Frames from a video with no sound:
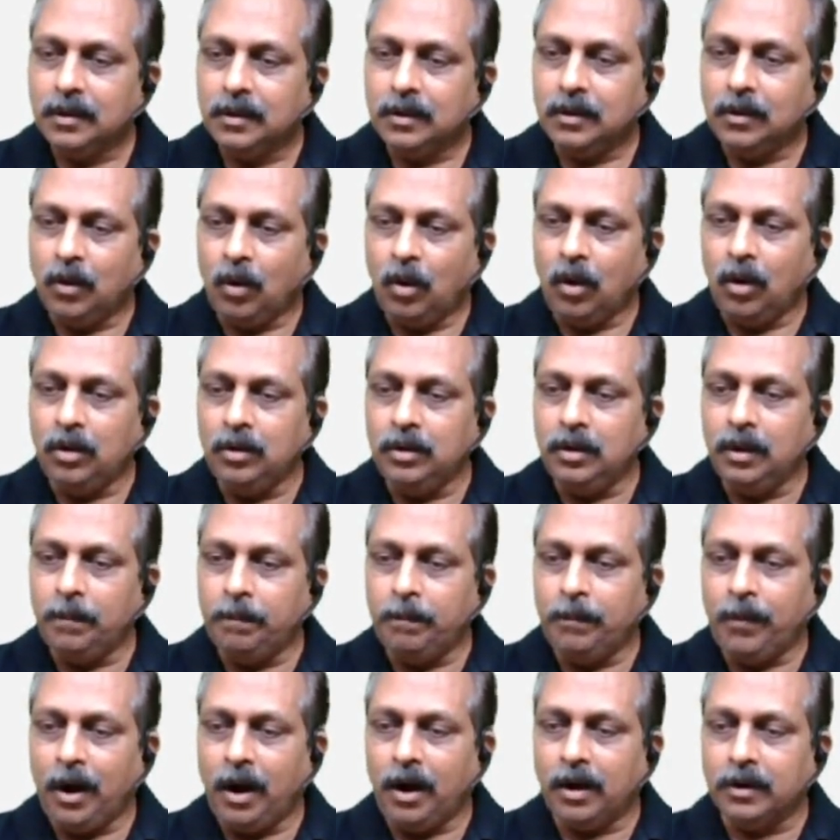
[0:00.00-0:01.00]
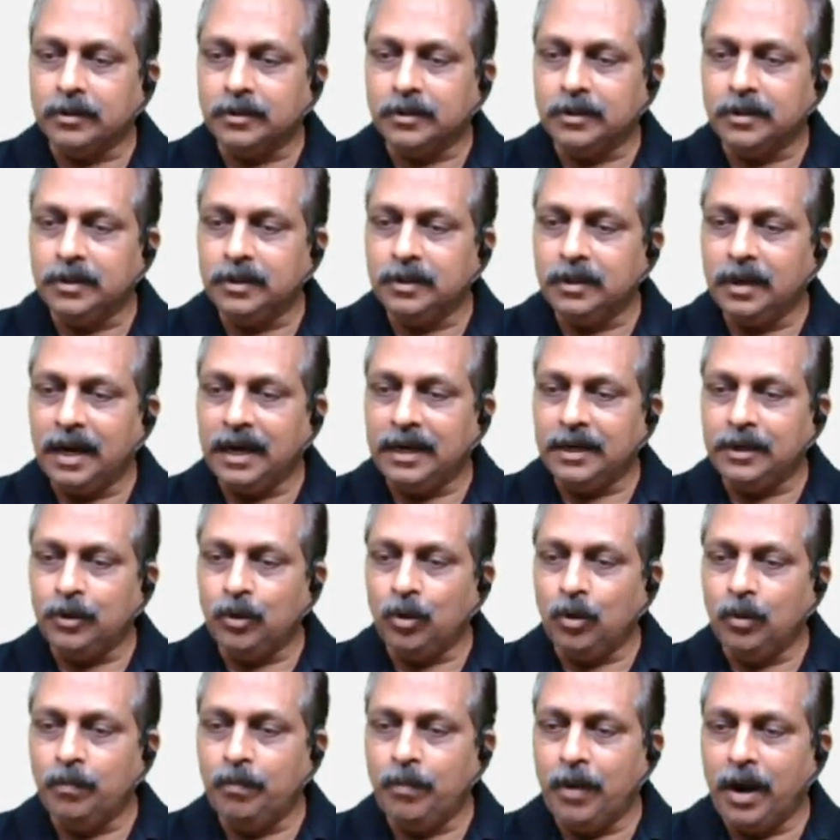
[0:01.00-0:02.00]
All bark and
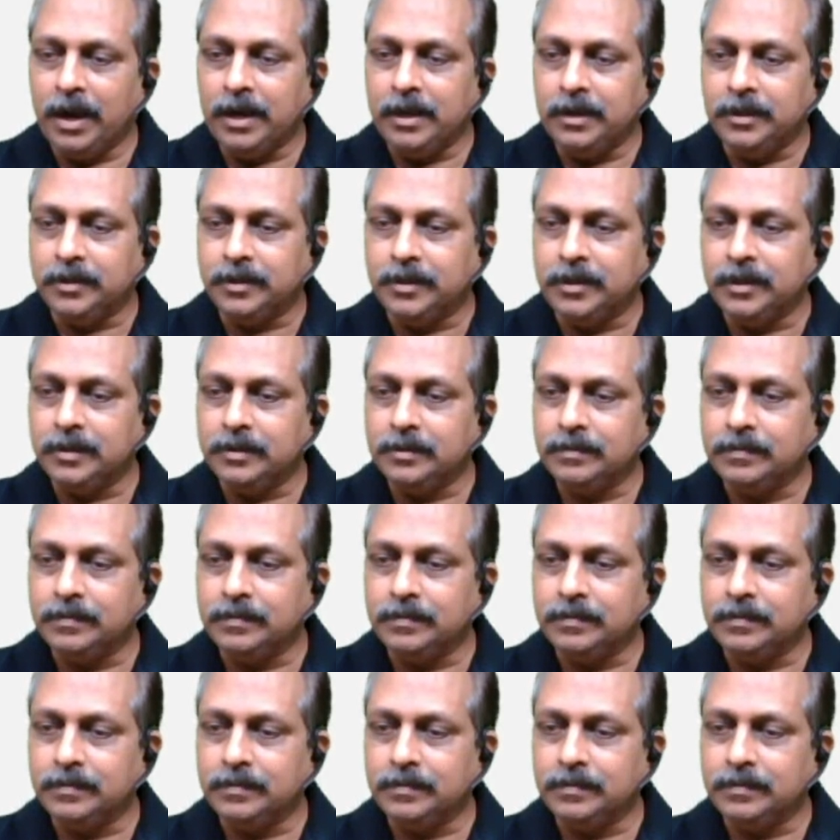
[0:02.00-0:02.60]
no bite.